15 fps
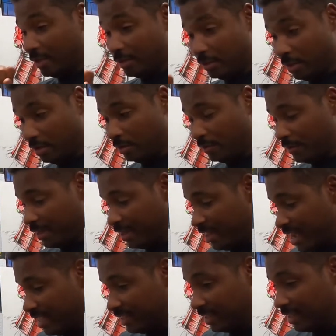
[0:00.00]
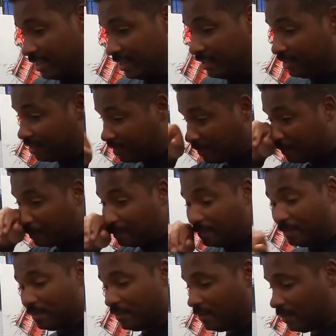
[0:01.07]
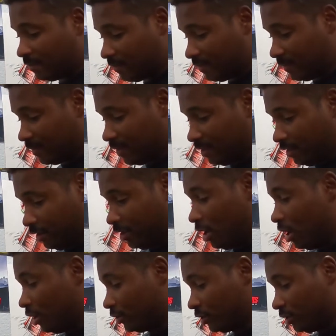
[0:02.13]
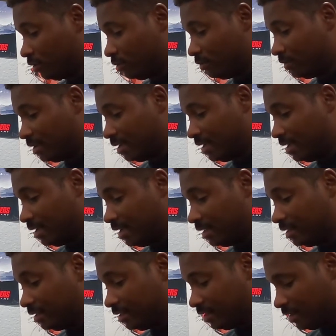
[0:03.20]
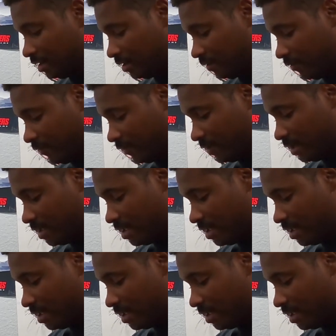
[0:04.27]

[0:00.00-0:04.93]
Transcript: so that is the console itself